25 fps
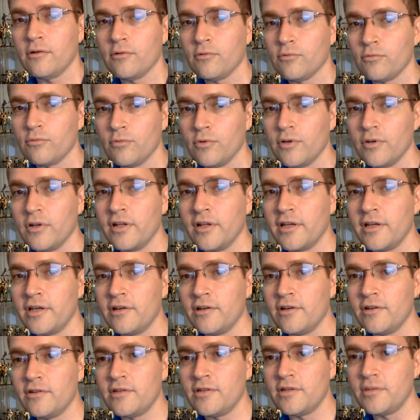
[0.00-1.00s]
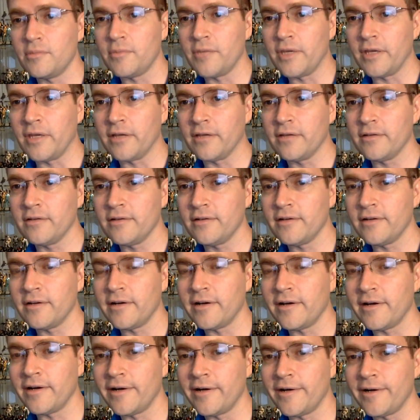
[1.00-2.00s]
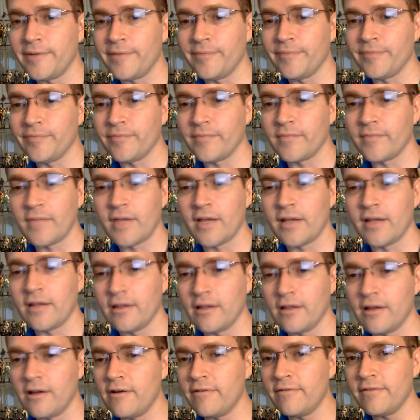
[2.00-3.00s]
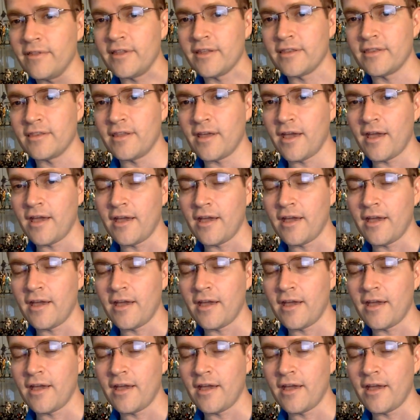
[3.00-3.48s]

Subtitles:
really good to me. I love that